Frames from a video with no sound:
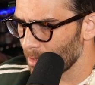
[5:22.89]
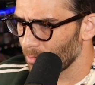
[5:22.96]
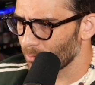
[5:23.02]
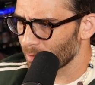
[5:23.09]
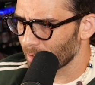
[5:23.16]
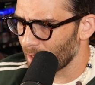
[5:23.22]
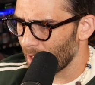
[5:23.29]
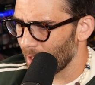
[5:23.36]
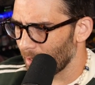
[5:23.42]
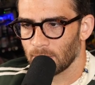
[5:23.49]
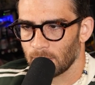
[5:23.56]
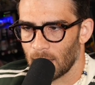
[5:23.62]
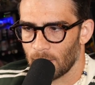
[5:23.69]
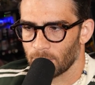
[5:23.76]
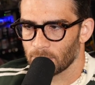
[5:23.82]
What a guy.
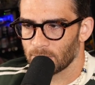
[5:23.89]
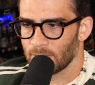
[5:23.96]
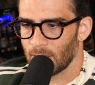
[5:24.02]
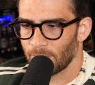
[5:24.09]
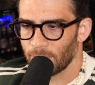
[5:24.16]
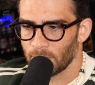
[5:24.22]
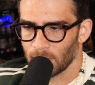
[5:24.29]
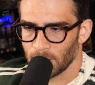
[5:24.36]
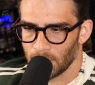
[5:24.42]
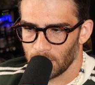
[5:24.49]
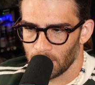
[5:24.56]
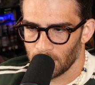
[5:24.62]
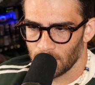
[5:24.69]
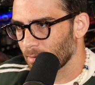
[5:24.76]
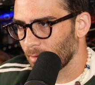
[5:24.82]
That was
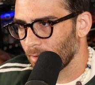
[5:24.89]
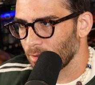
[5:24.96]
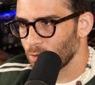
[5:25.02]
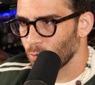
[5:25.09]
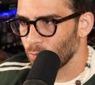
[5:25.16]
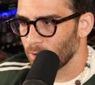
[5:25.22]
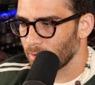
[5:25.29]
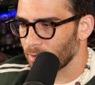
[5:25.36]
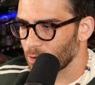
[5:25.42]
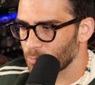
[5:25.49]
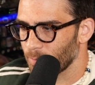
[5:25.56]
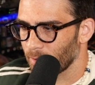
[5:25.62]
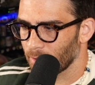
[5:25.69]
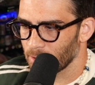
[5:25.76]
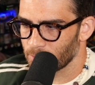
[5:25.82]
definitely a unique
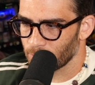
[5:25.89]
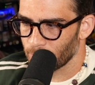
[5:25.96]
experience for